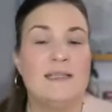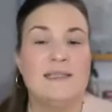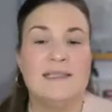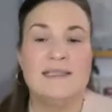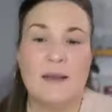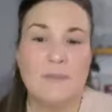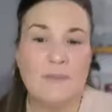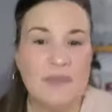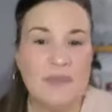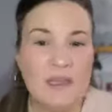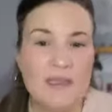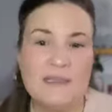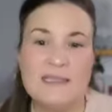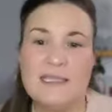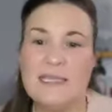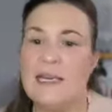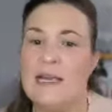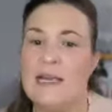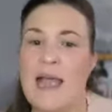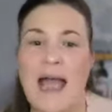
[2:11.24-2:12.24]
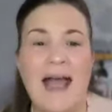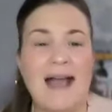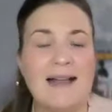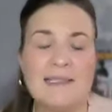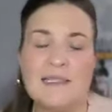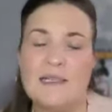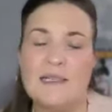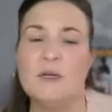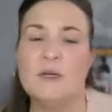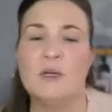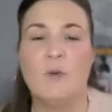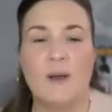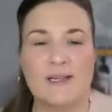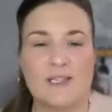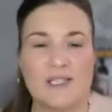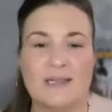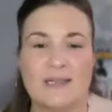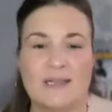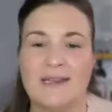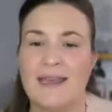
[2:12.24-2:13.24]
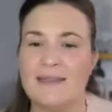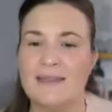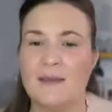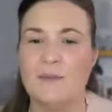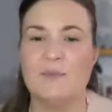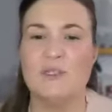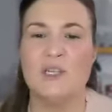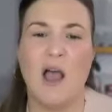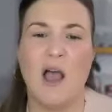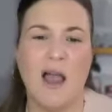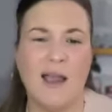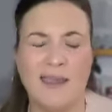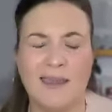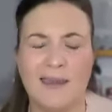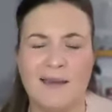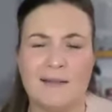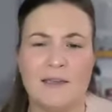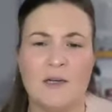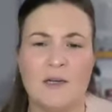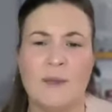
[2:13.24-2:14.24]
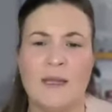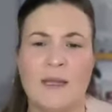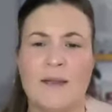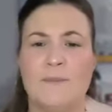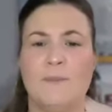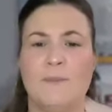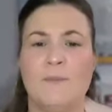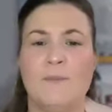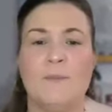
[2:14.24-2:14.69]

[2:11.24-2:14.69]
something to ask them a question, get them talking a little bit.